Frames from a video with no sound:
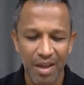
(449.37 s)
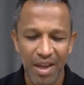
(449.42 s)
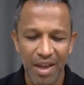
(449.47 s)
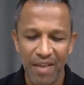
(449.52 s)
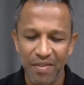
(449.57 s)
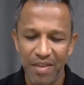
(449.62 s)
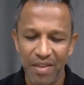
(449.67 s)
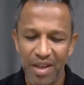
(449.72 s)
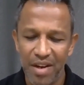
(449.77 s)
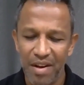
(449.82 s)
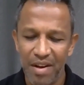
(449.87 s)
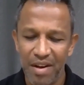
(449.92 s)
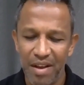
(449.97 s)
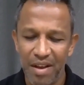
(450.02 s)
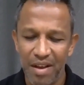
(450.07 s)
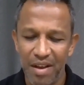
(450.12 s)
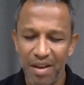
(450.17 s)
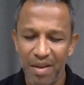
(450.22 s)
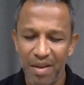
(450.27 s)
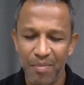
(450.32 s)
and then
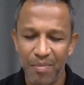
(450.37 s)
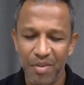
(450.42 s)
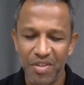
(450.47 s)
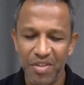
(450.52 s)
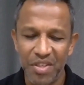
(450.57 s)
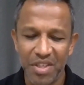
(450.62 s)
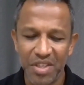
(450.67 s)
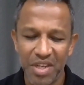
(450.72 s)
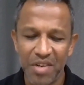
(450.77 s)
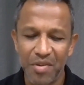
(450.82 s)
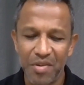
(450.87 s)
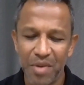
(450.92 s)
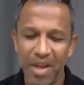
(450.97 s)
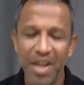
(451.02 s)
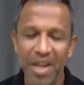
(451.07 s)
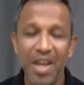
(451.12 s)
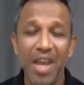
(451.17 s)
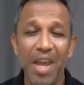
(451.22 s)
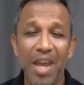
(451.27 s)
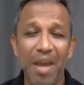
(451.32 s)
the second
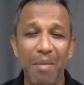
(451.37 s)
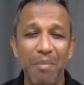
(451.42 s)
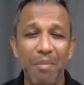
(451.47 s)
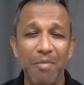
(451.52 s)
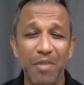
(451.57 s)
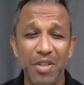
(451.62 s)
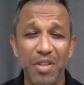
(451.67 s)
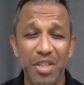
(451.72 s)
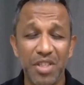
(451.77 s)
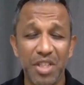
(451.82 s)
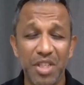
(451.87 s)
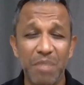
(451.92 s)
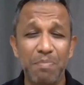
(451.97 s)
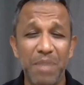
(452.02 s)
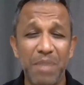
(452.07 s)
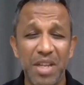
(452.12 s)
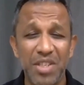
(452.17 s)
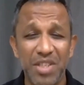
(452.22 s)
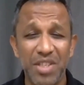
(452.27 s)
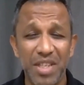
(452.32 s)
try came with a
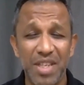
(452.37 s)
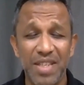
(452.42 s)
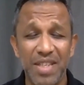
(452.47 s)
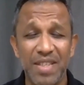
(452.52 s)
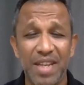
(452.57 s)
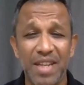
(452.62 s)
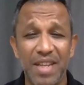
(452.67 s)
chip and chase.